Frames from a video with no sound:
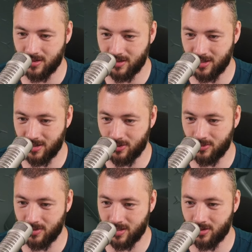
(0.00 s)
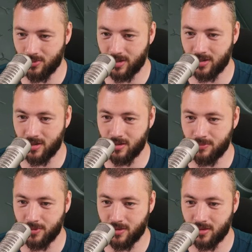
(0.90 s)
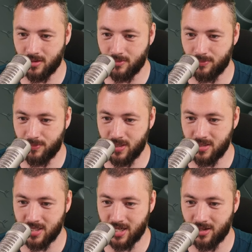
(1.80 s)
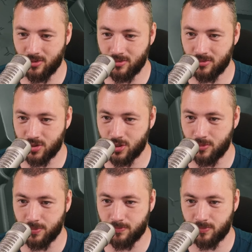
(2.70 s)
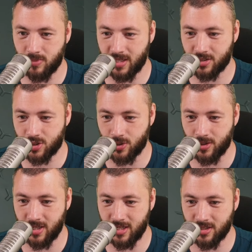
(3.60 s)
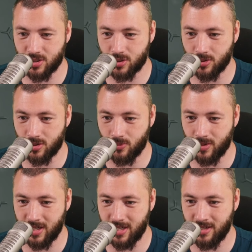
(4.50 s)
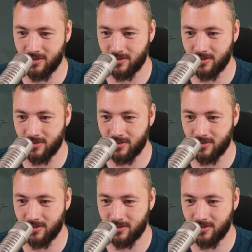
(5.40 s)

Now we're going to put the bin down to like turn it in a certain way.